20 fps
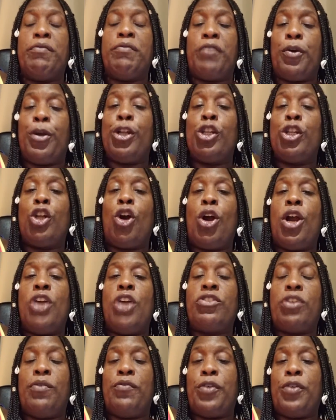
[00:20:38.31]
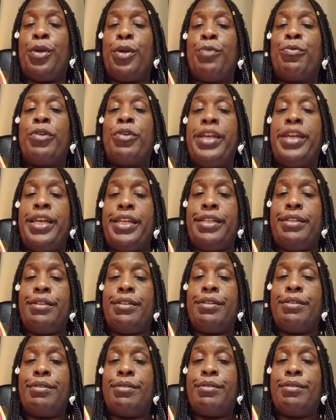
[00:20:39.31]
very large, and very red.
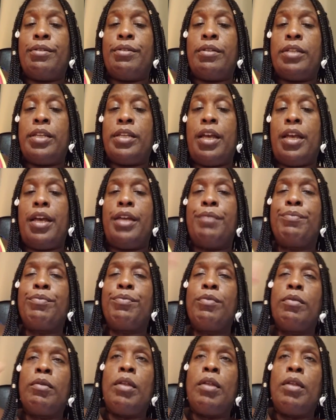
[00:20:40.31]
Okay?